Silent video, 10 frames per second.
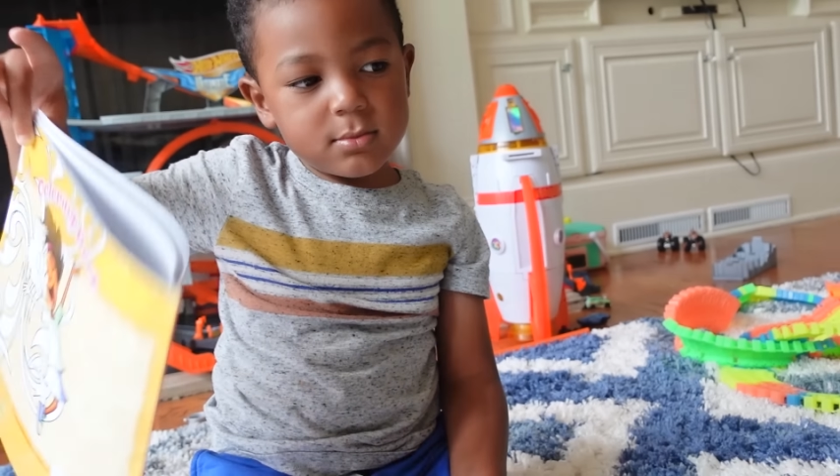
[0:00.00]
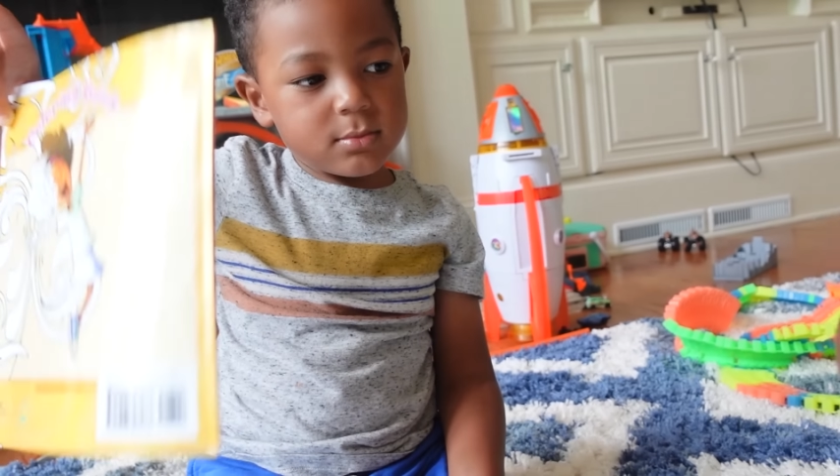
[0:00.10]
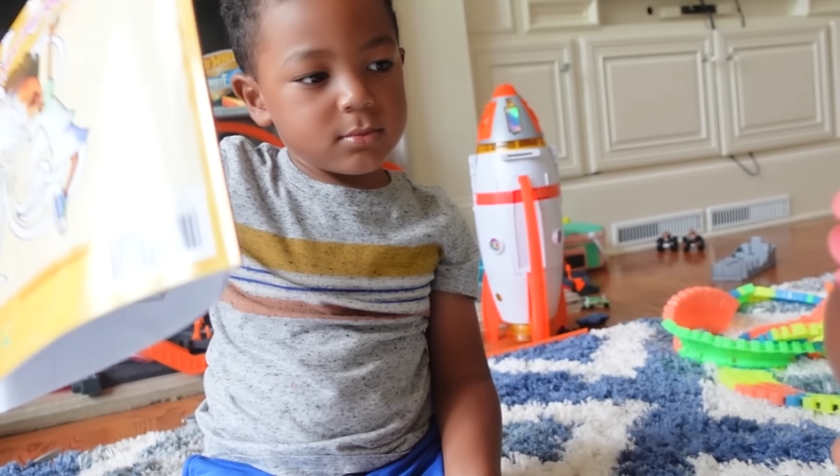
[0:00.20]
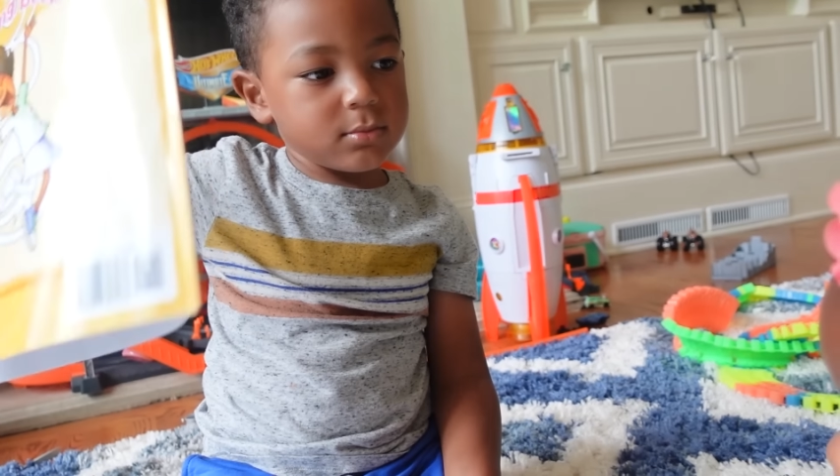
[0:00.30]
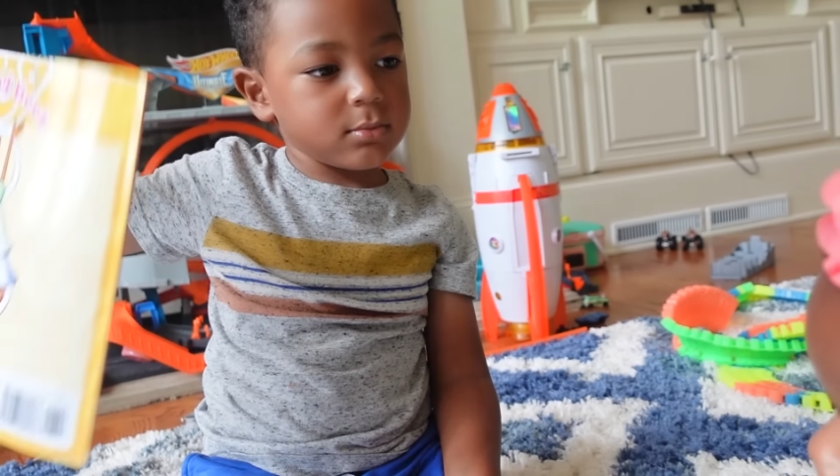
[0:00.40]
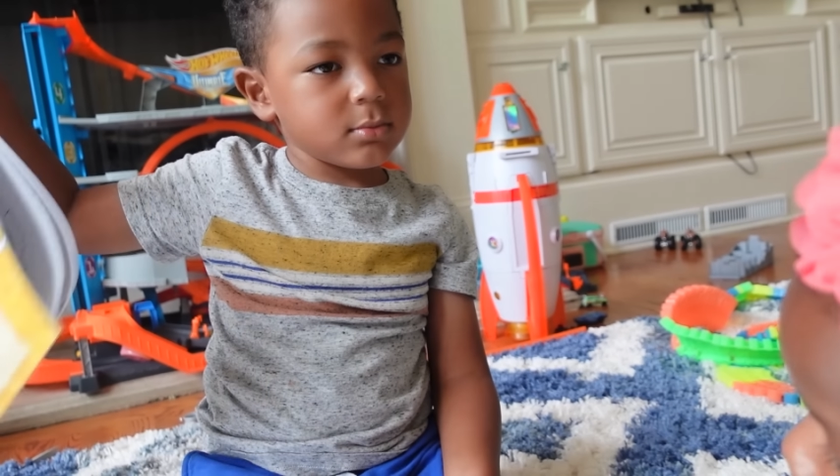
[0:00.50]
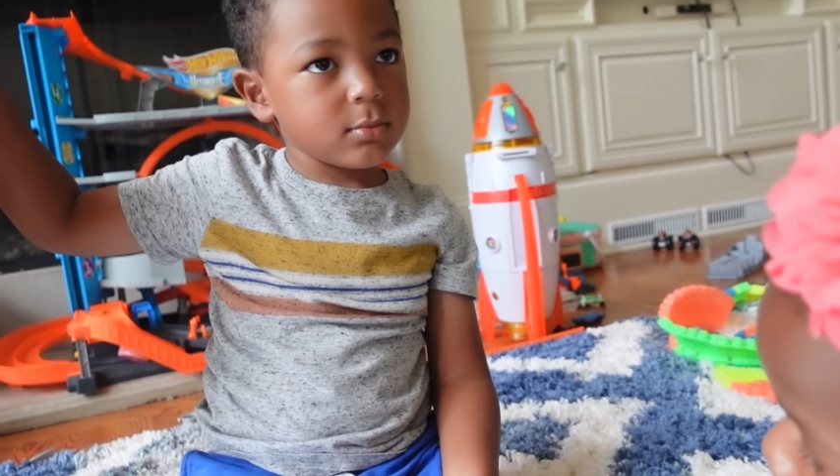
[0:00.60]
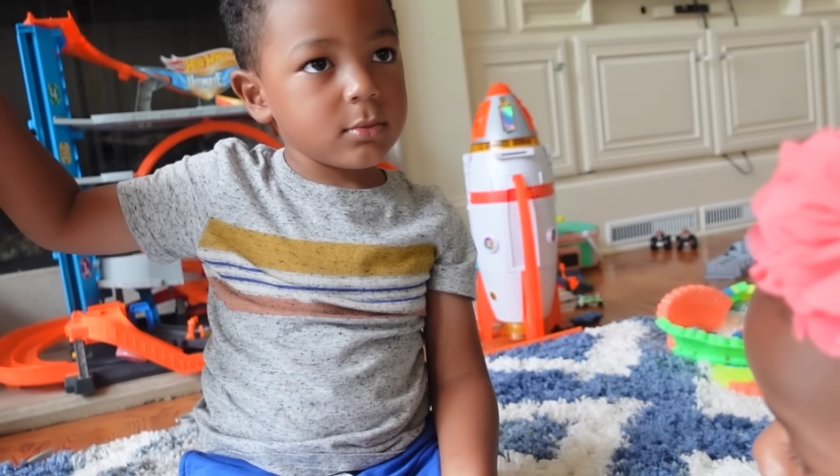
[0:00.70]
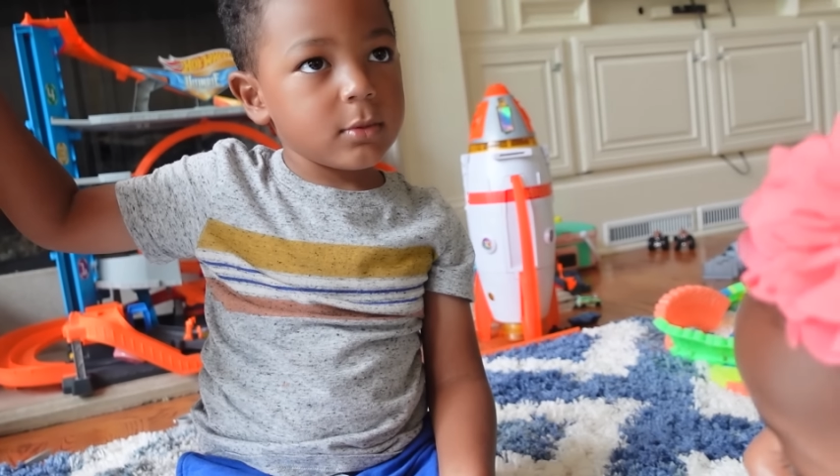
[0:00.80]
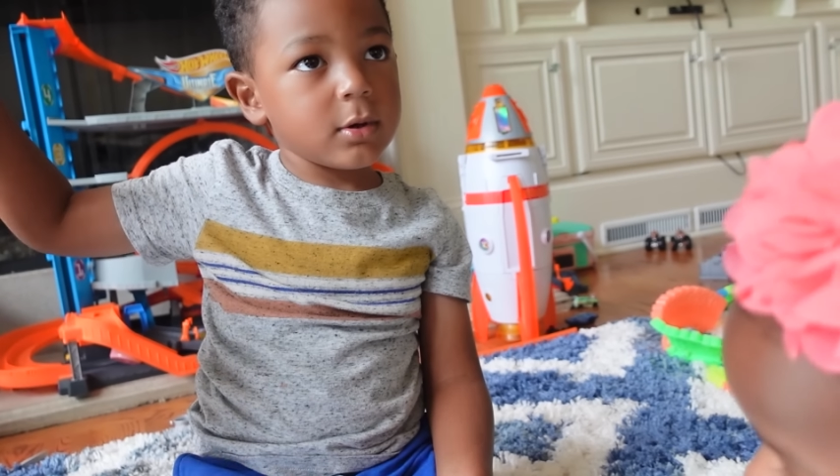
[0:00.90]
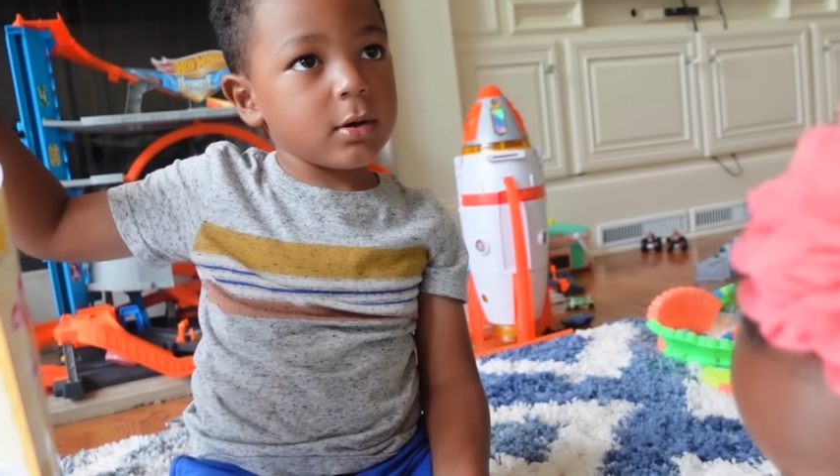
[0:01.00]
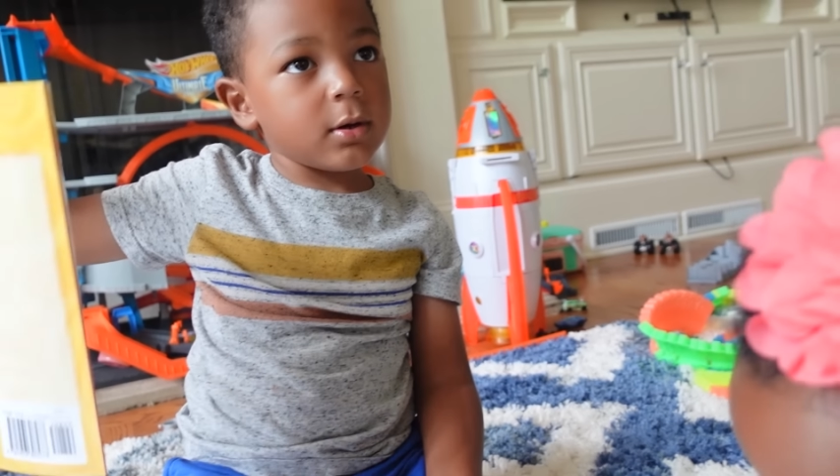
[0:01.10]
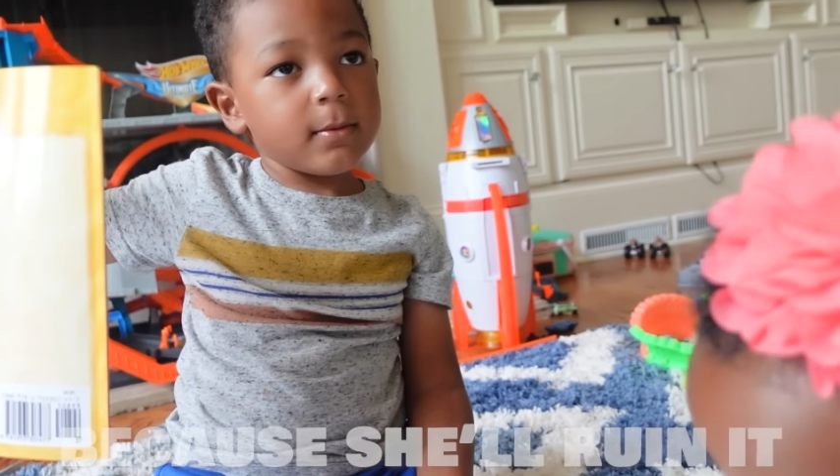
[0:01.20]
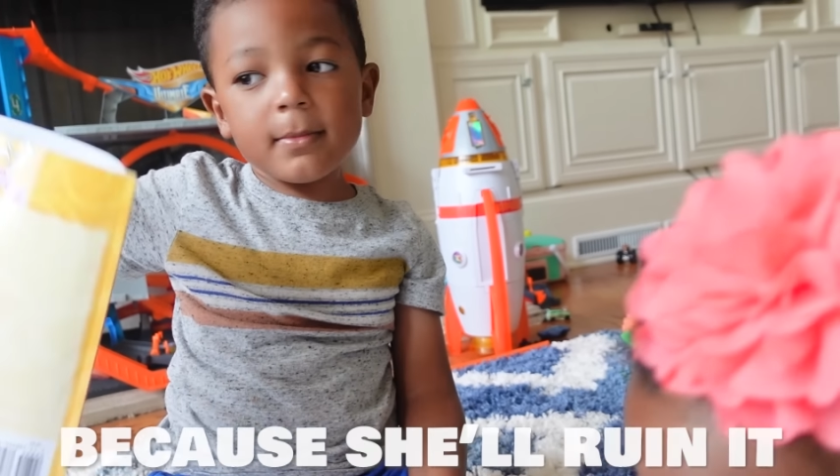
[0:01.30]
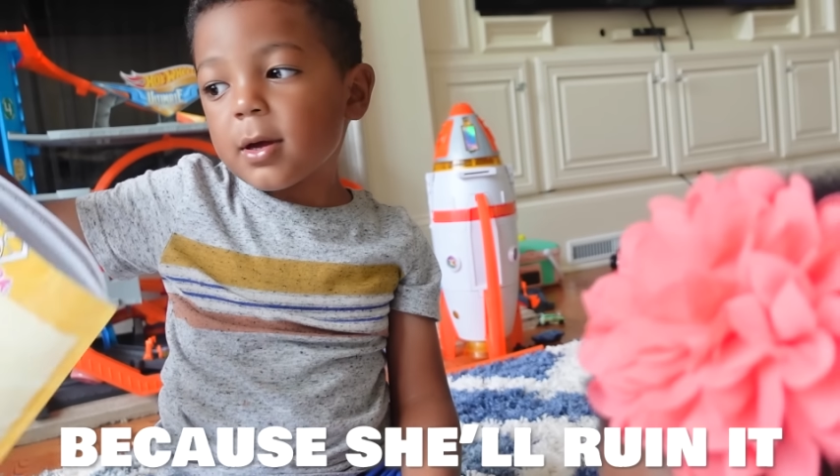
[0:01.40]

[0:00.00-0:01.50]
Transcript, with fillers: Why can't she have the book, buddy?